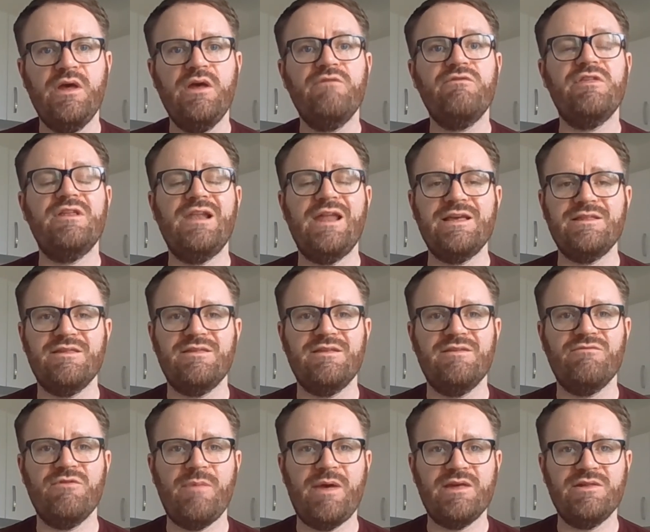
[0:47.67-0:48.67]
for the latest
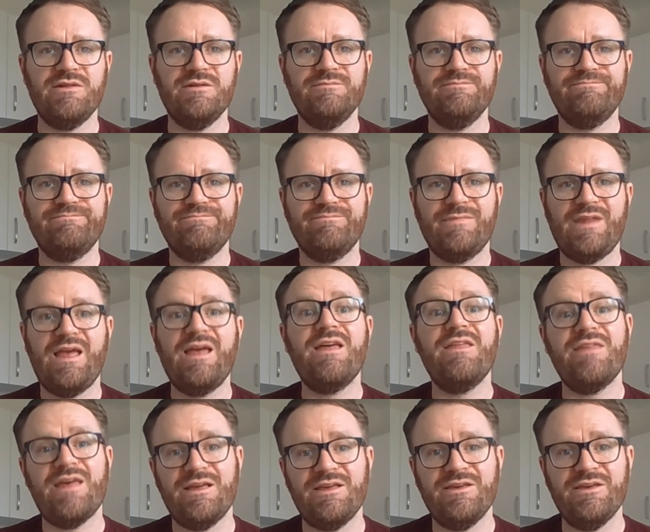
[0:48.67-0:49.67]
information.
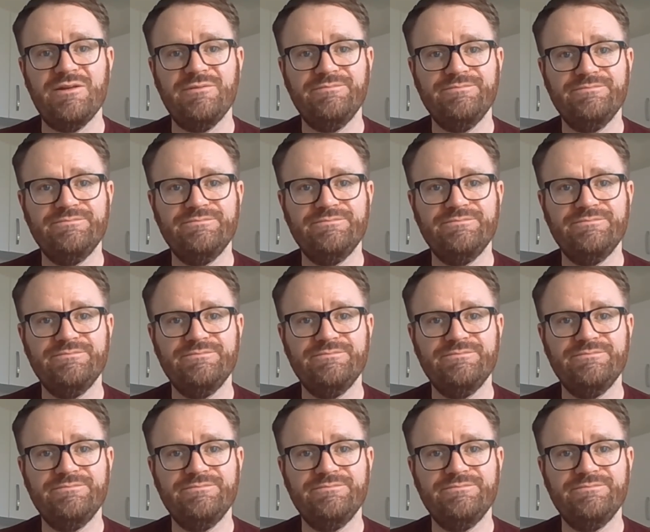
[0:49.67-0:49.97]
Thank you.